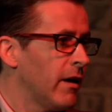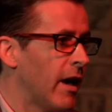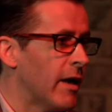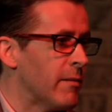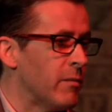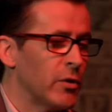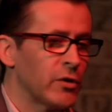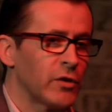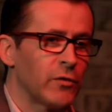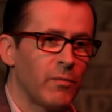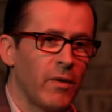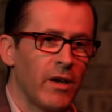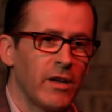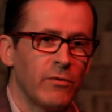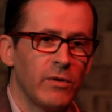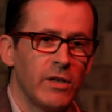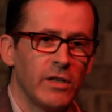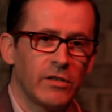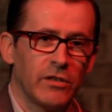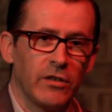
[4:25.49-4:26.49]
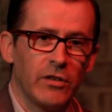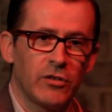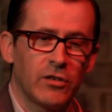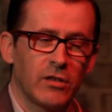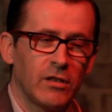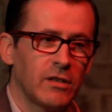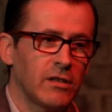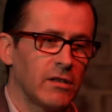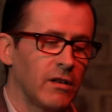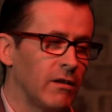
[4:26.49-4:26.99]
and most of my research
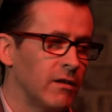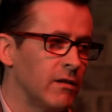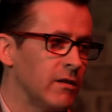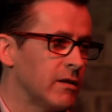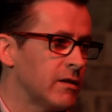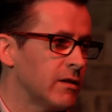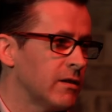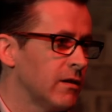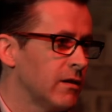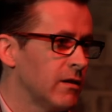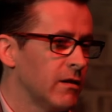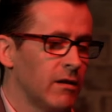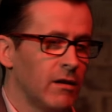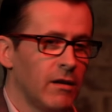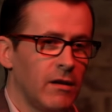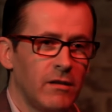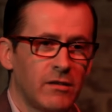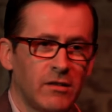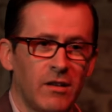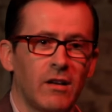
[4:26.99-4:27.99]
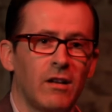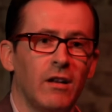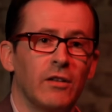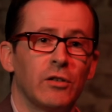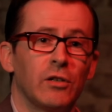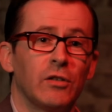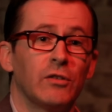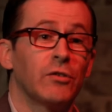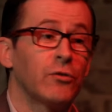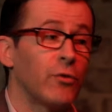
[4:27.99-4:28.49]
concerns
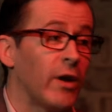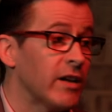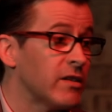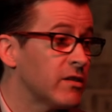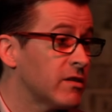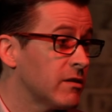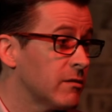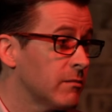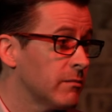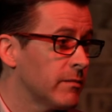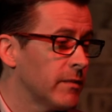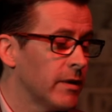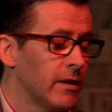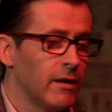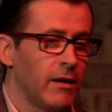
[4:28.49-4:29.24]
psychological stress,